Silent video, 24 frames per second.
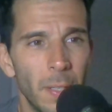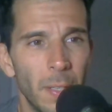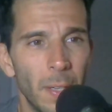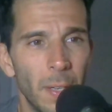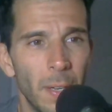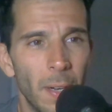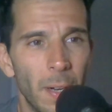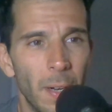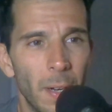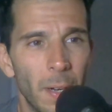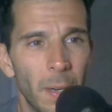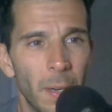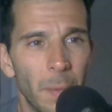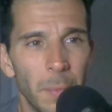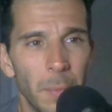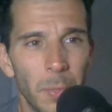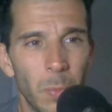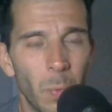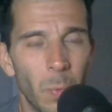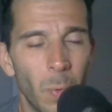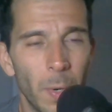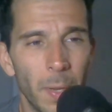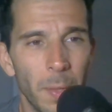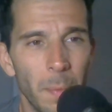
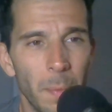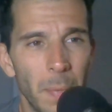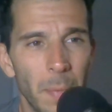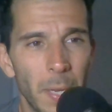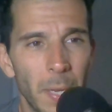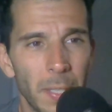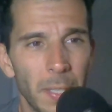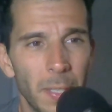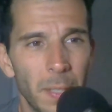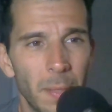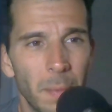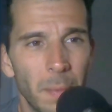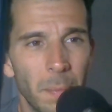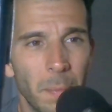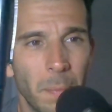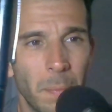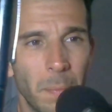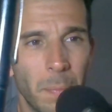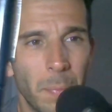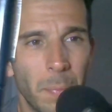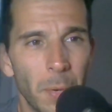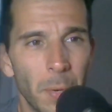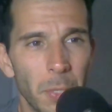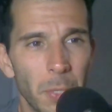It's one of the best
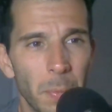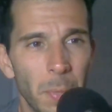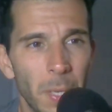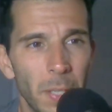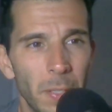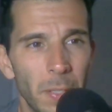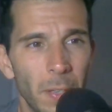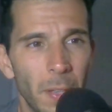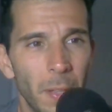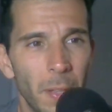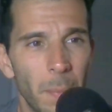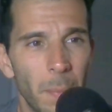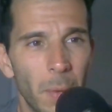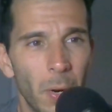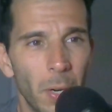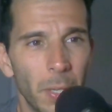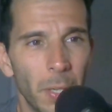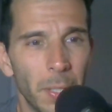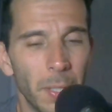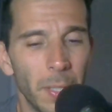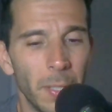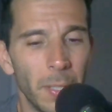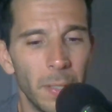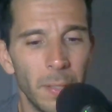brush pens on the
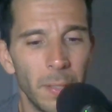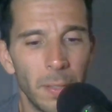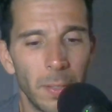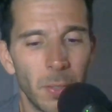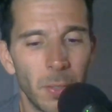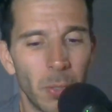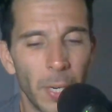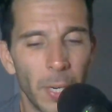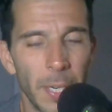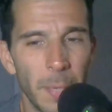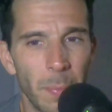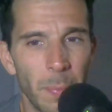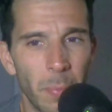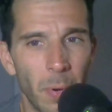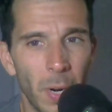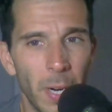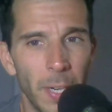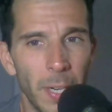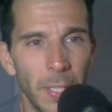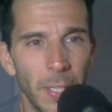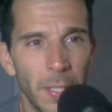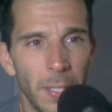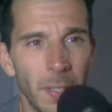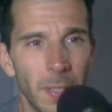market. Great
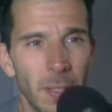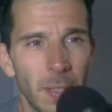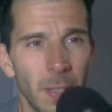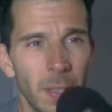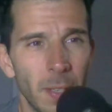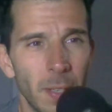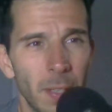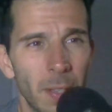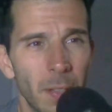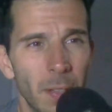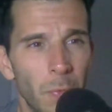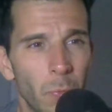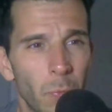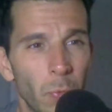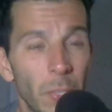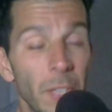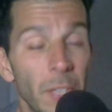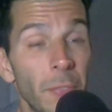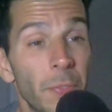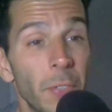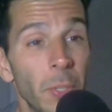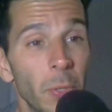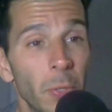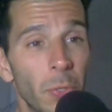price. The
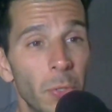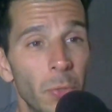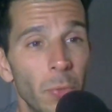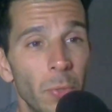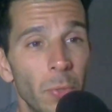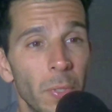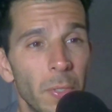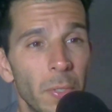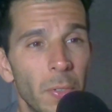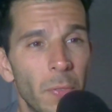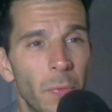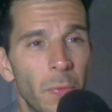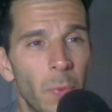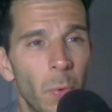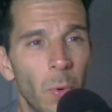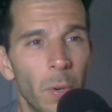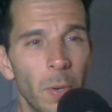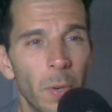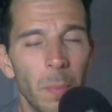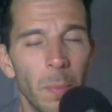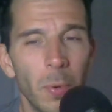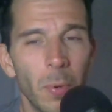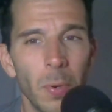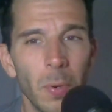refills are really
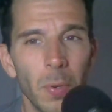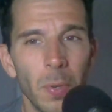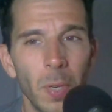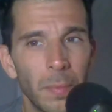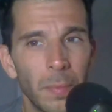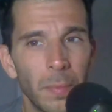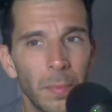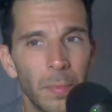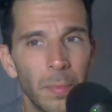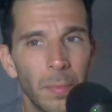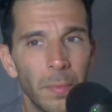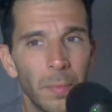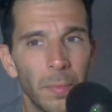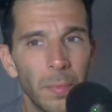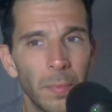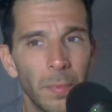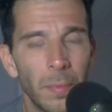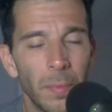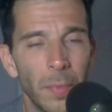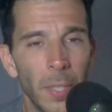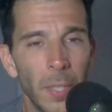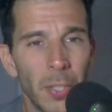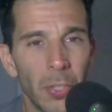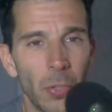affordable.
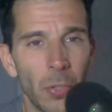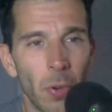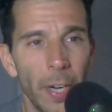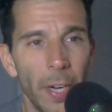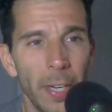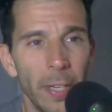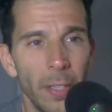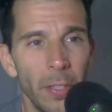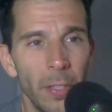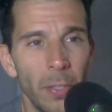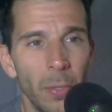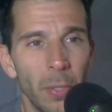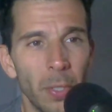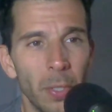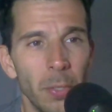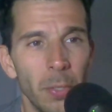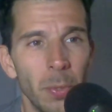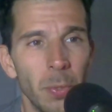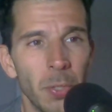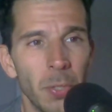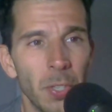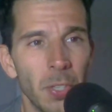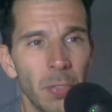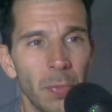It's great. You could
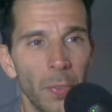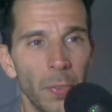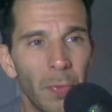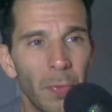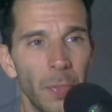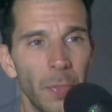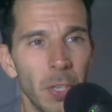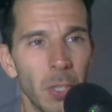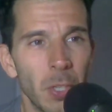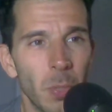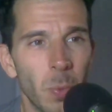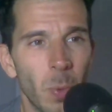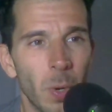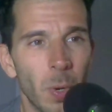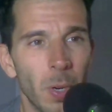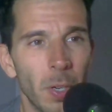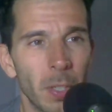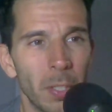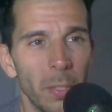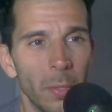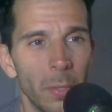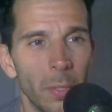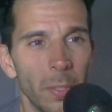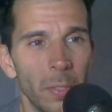use this for finish
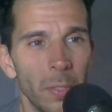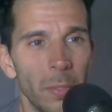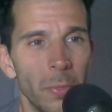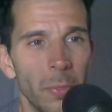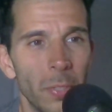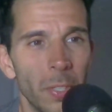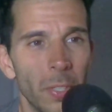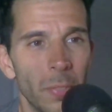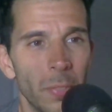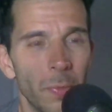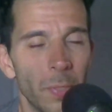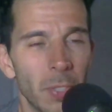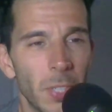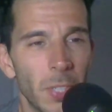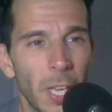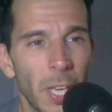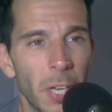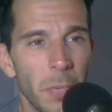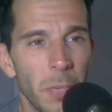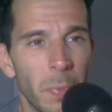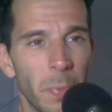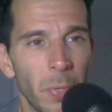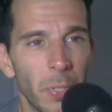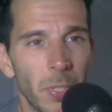work. You could use this for
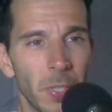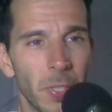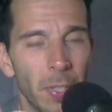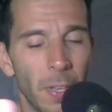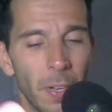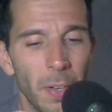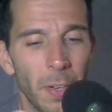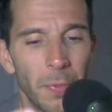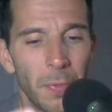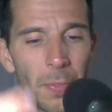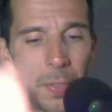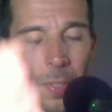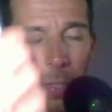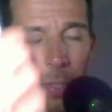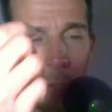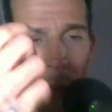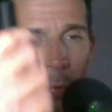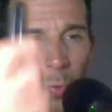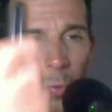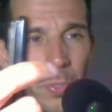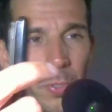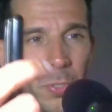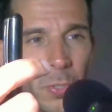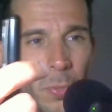sketchbook stuff.
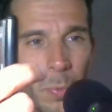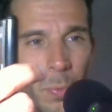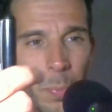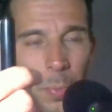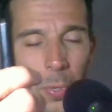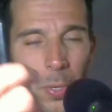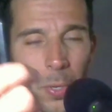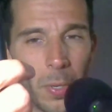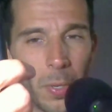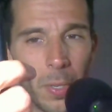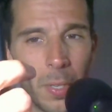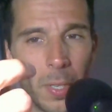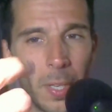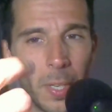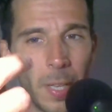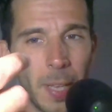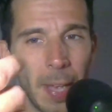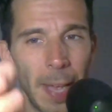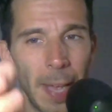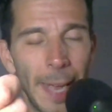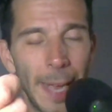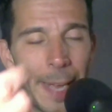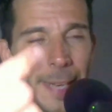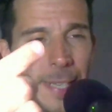Super
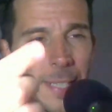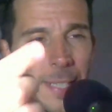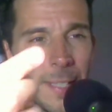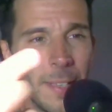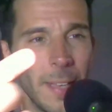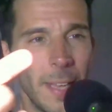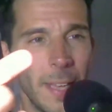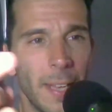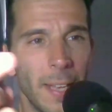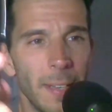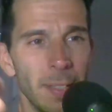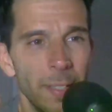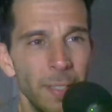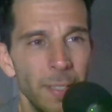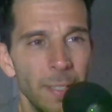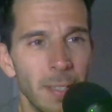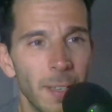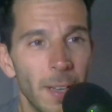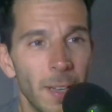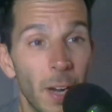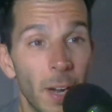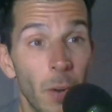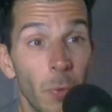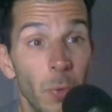handy dandy.
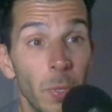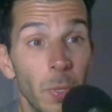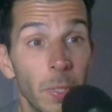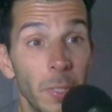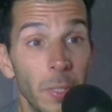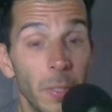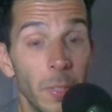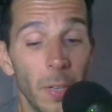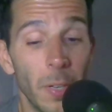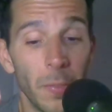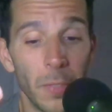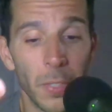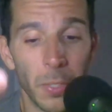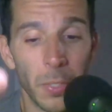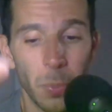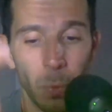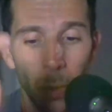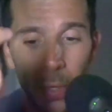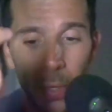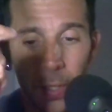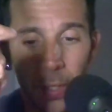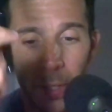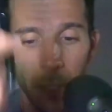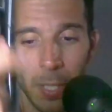I really love this
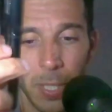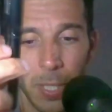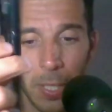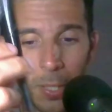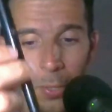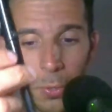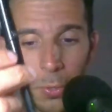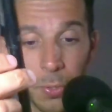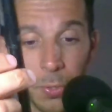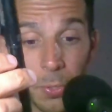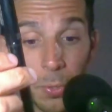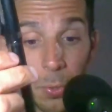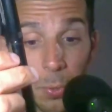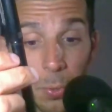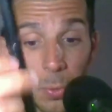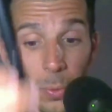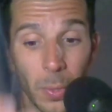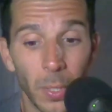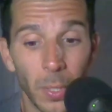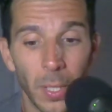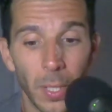one. Still do.